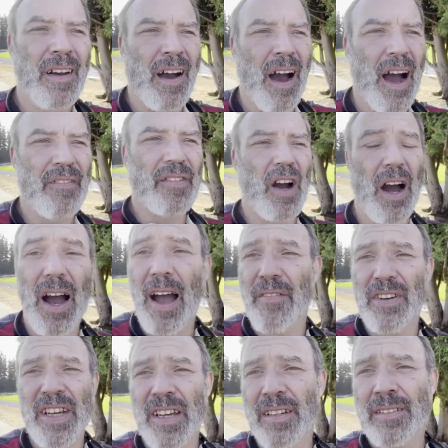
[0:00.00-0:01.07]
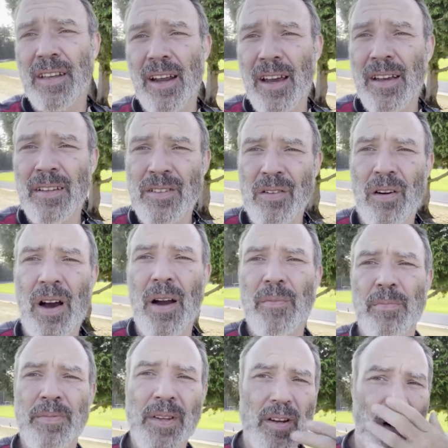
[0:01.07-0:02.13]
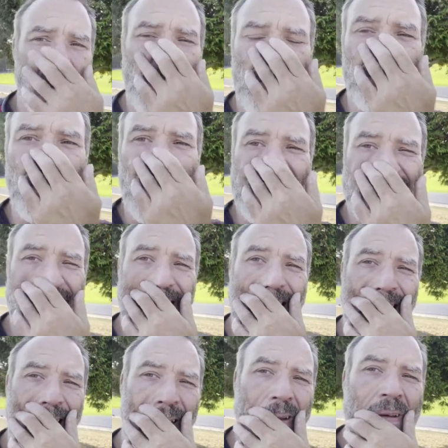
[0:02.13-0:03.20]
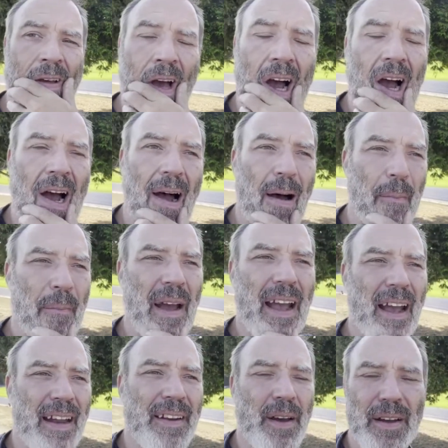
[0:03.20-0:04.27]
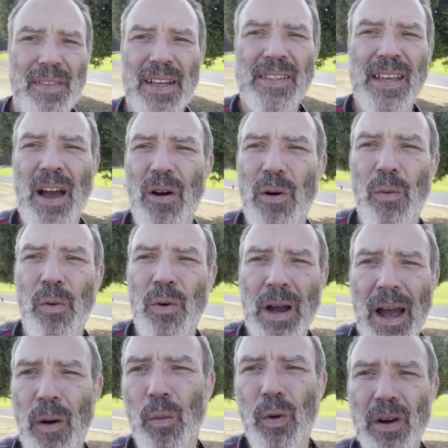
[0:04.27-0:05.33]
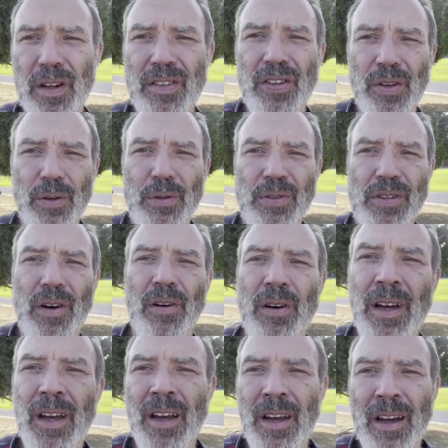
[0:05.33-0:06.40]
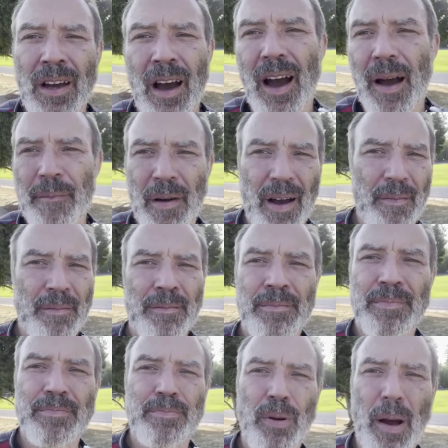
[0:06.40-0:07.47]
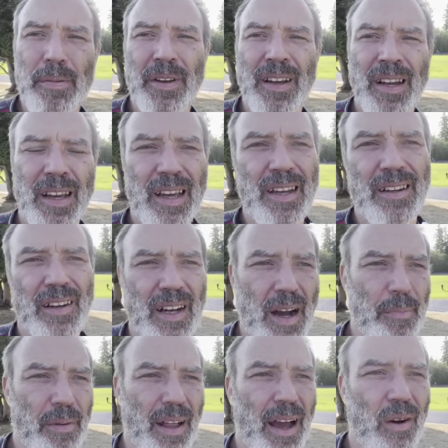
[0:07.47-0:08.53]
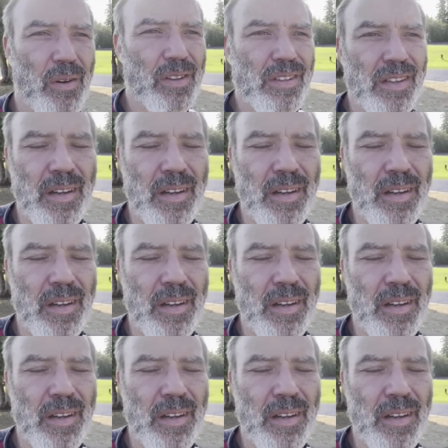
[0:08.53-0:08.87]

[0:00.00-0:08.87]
I've got, I haven't eaten today, so I did all that fasted. Um, and that's how I at work too. So I'm, I'm probably gonna eat in a couple hours.